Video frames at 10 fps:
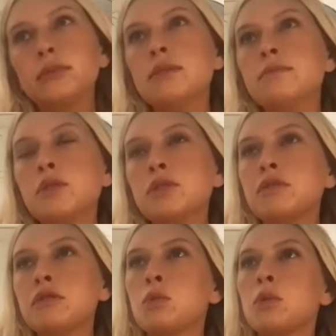the most
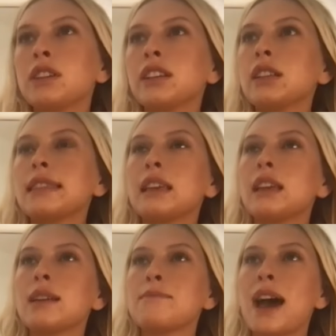rewarding
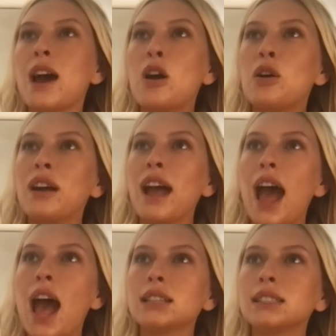thing about
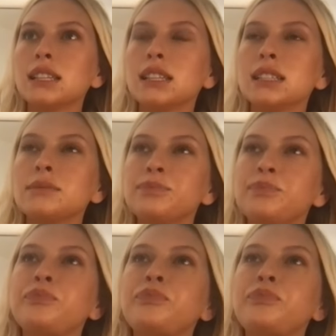acting.